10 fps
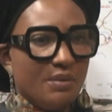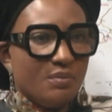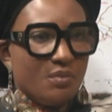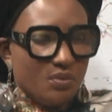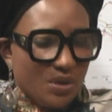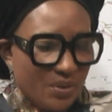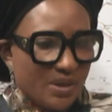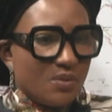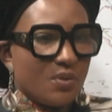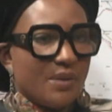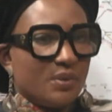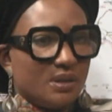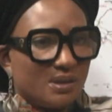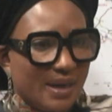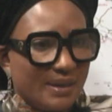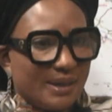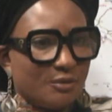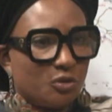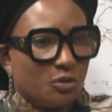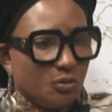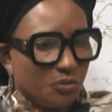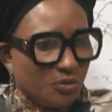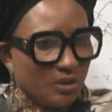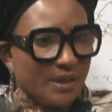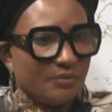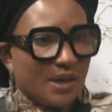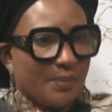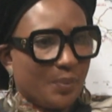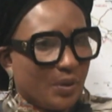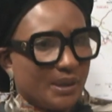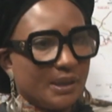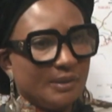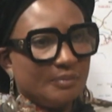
The reason why we decided to leave that party